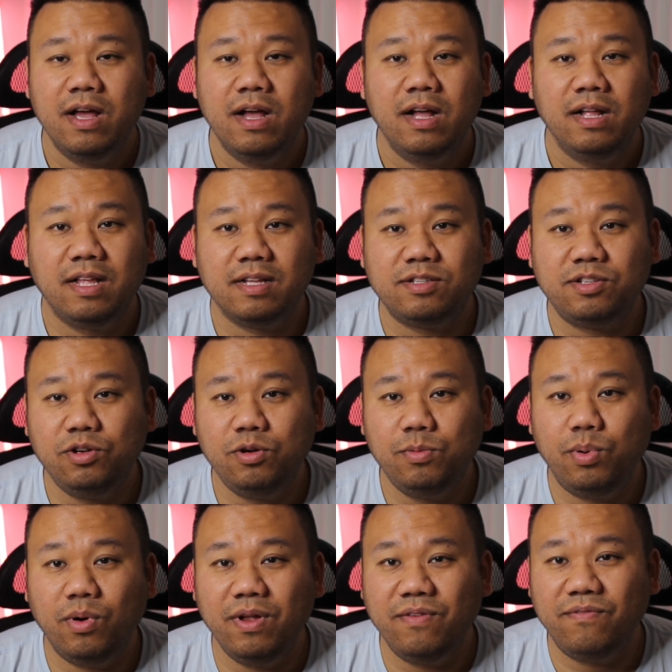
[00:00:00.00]
the
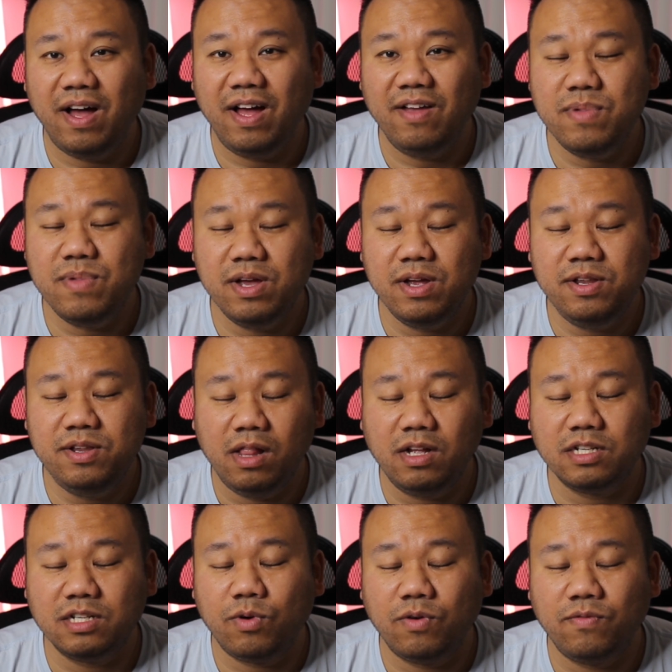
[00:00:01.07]
$2.5 million
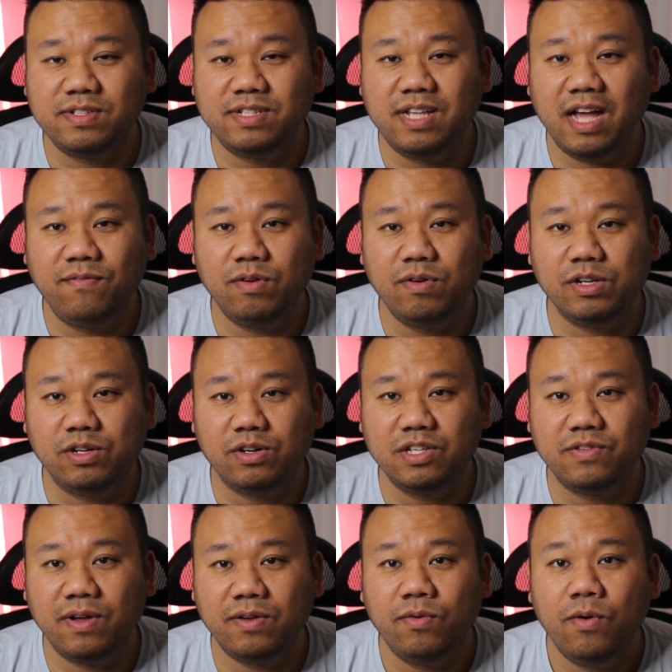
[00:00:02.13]
worth of Safuu
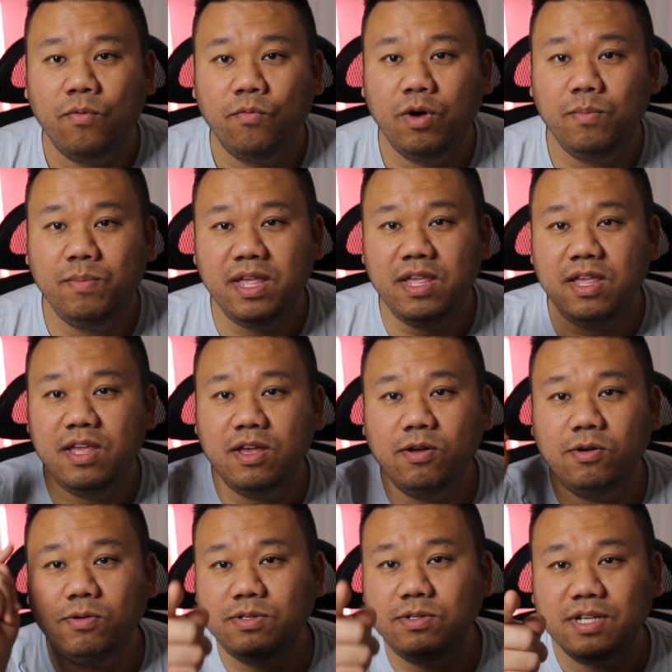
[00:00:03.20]
insurance fund will be
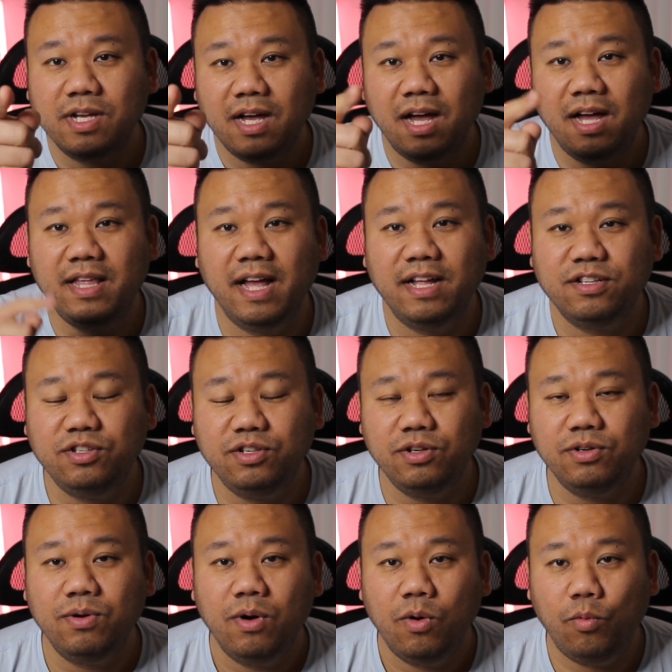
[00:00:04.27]
used against
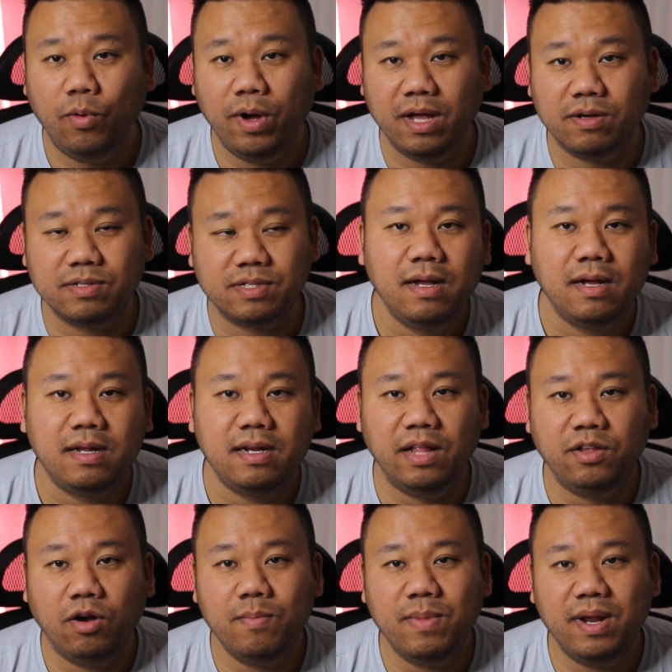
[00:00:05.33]
you whales. Now,
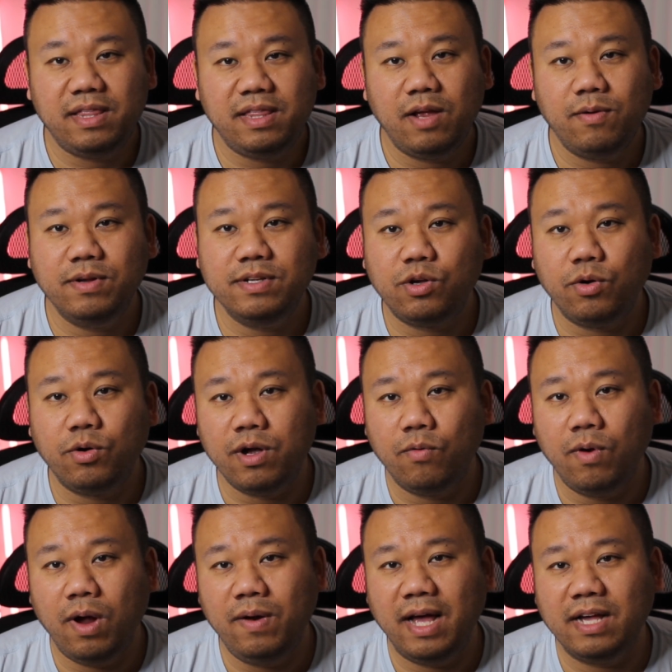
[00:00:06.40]
there are many theories going
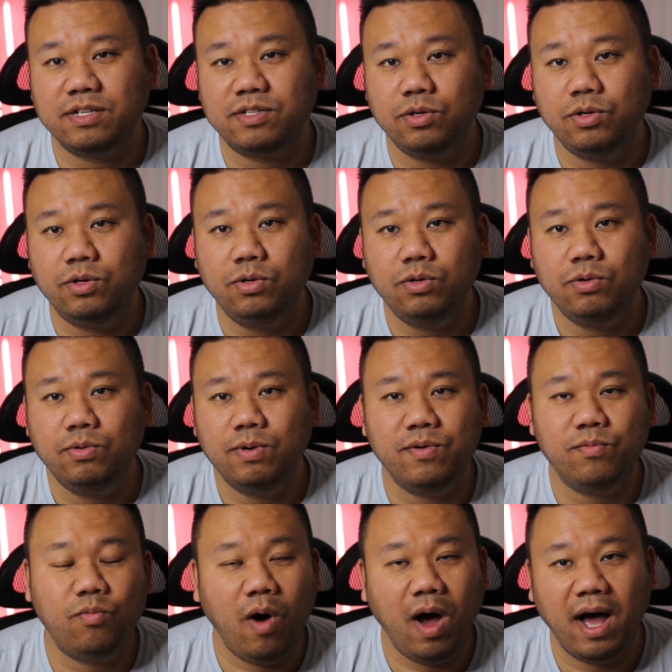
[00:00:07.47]
around as to who
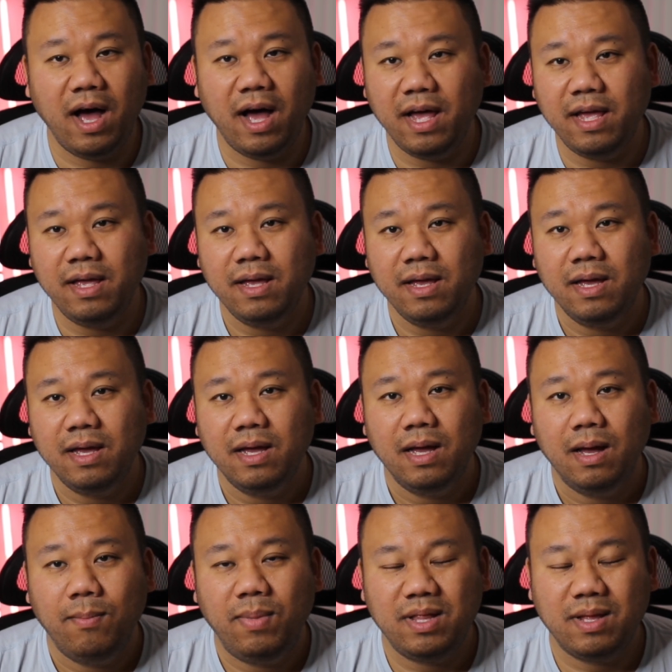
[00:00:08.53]
and why,
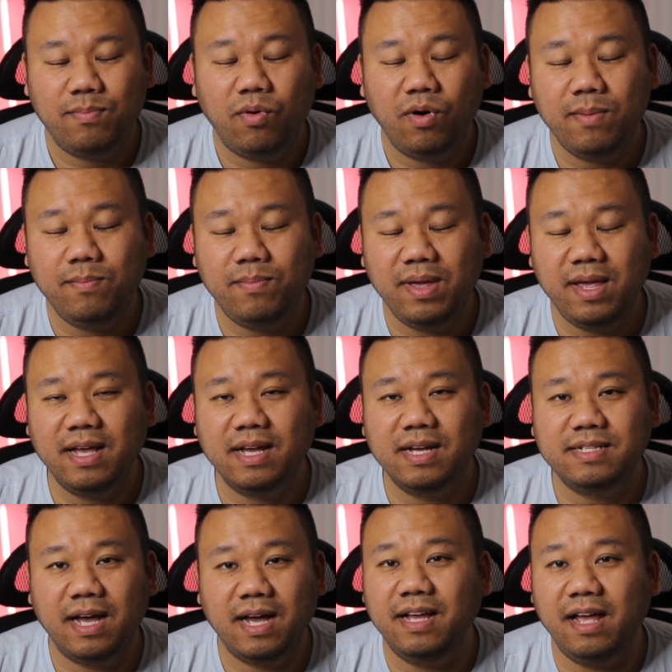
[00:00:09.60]
but the point being is
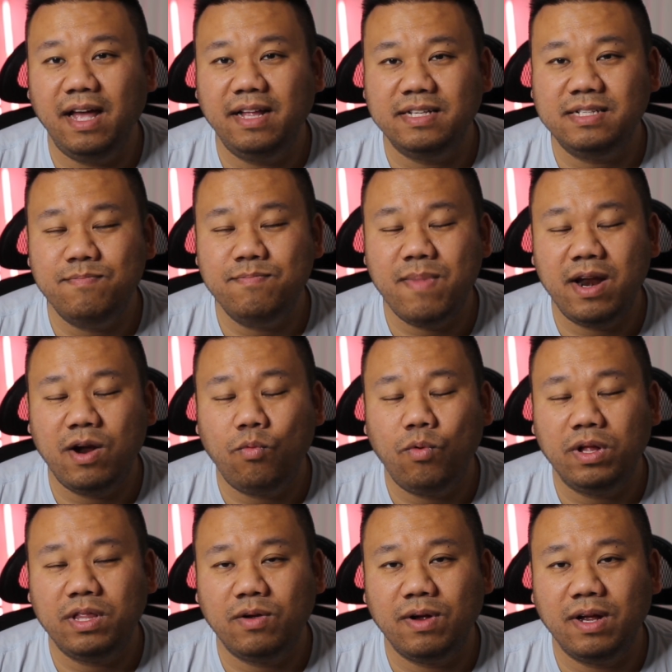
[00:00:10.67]
that it doesn't matter
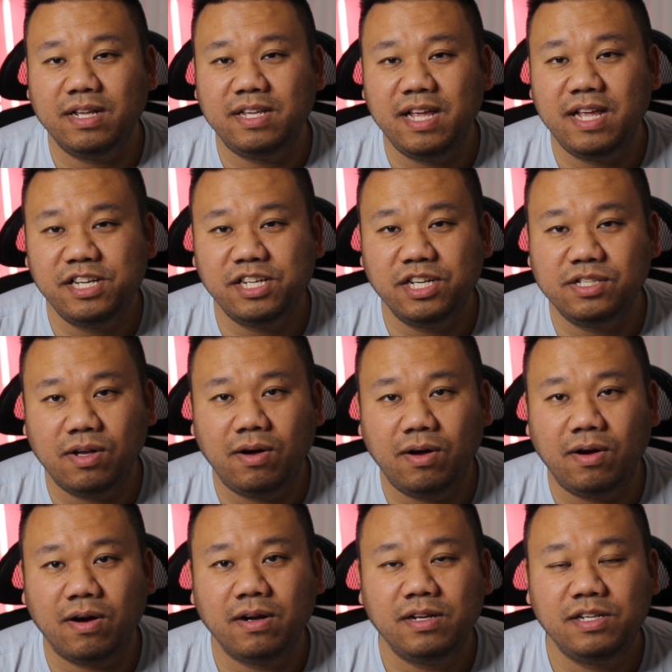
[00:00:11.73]
what their intentions
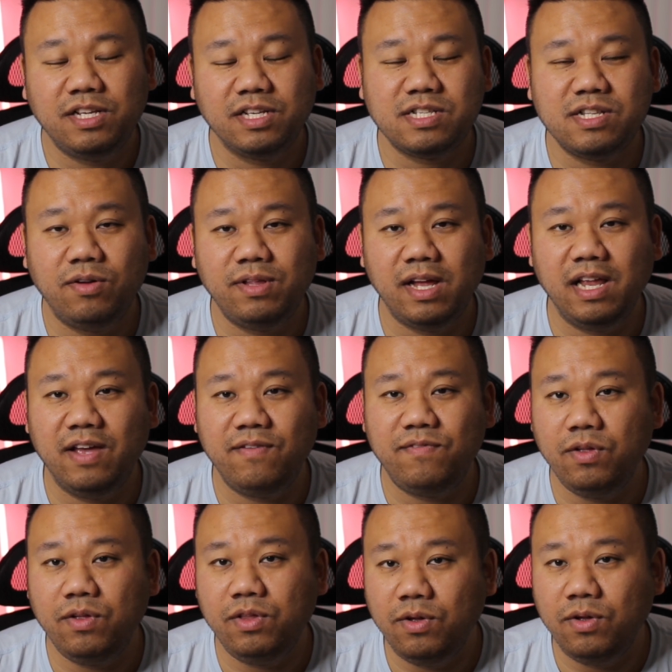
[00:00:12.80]
are. Just know that if
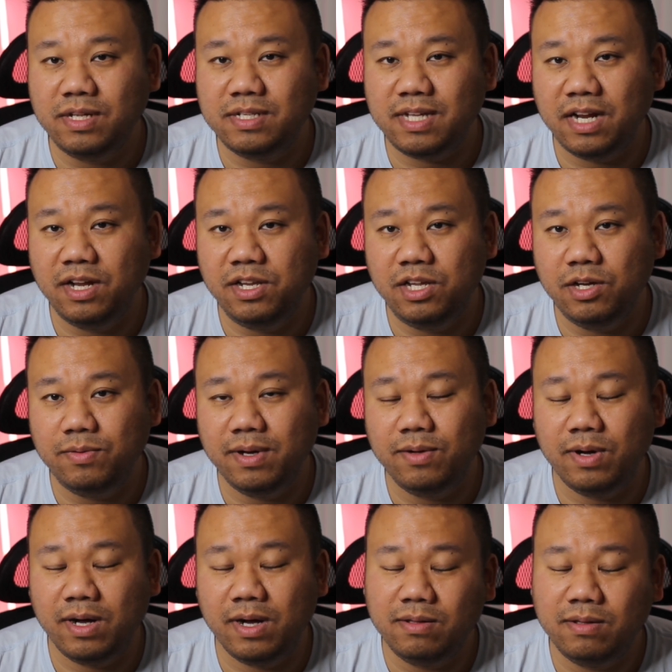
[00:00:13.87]
you do decide to do it,
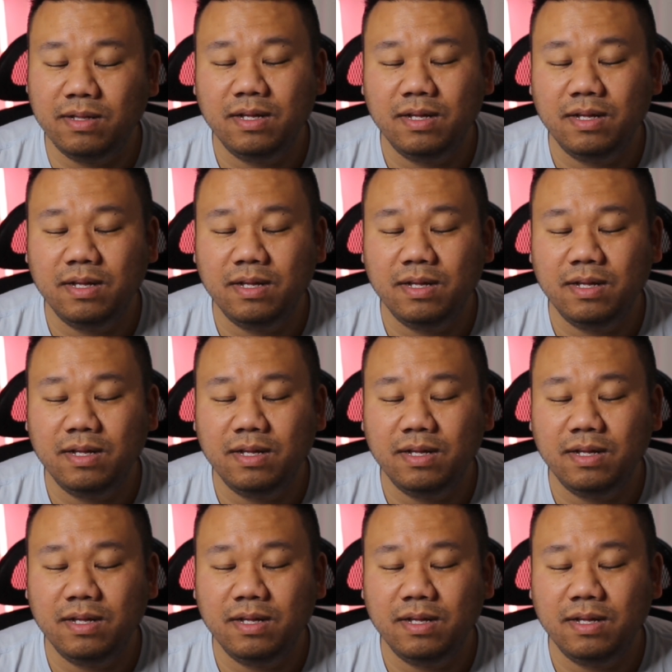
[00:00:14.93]
well,